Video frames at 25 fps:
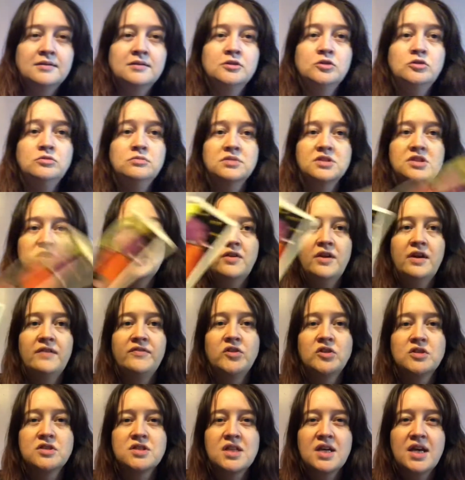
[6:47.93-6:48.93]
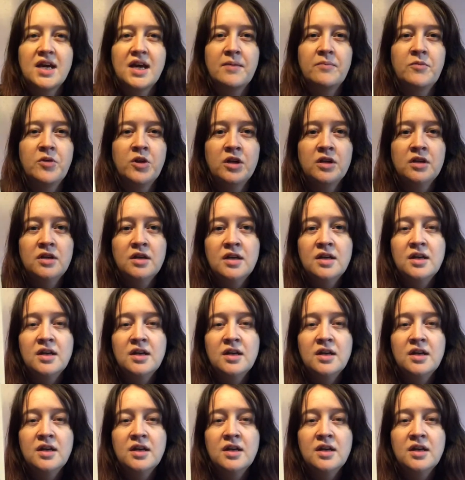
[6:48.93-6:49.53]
Oh, sorry, I've knocked the camera.